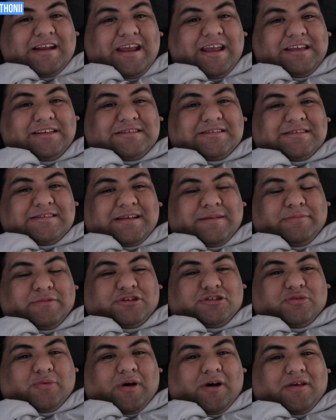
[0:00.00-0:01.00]
Today is
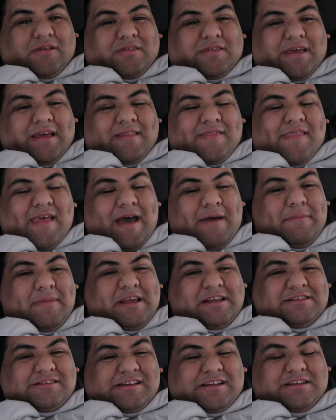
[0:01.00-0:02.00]
December twelfth, and that
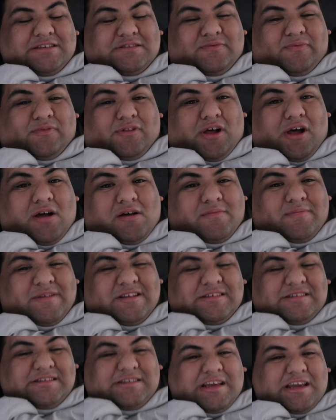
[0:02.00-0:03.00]
means it is
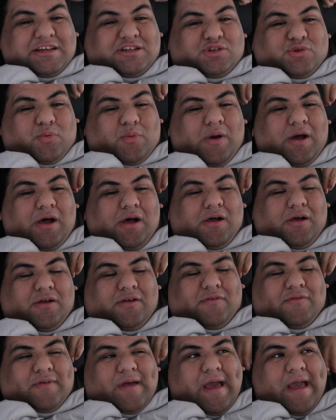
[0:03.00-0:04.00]
Vlogmas Day
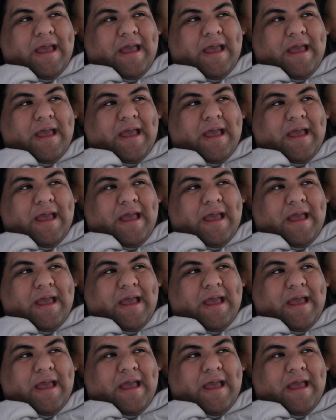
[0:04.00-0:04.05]
twelve